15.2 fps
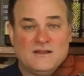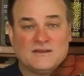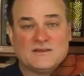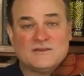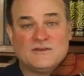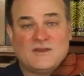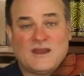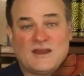
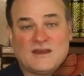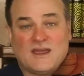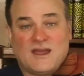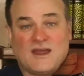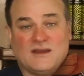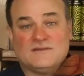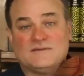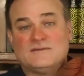Let's do that
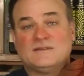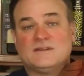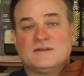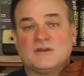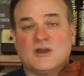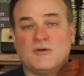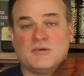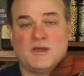again.
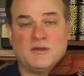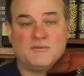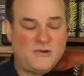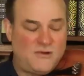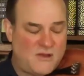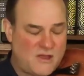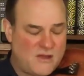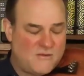Here we go,
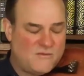people.